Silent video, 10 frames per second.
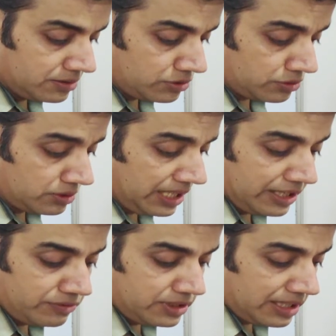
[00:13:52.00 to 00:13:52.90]
So the
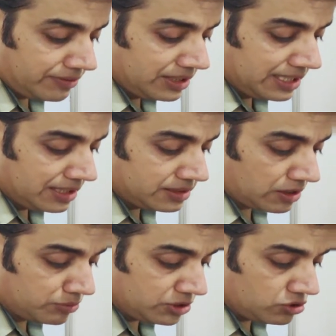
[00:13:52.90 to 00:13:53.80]
height of the tower here
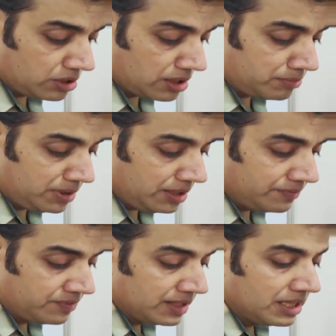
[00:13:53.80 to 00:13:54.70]
is how much? AB,
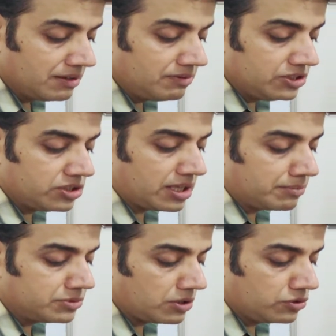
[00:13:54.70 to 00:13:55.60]
which
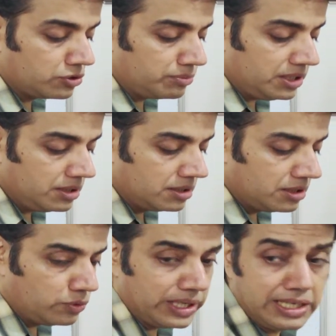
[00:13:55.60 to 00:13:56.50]
comes out to be
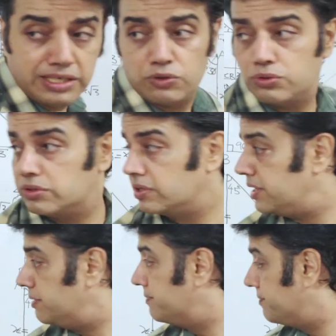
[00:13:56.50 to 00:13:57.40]
20 root
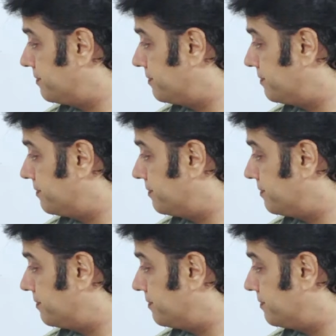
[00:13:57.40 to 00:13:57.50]
3.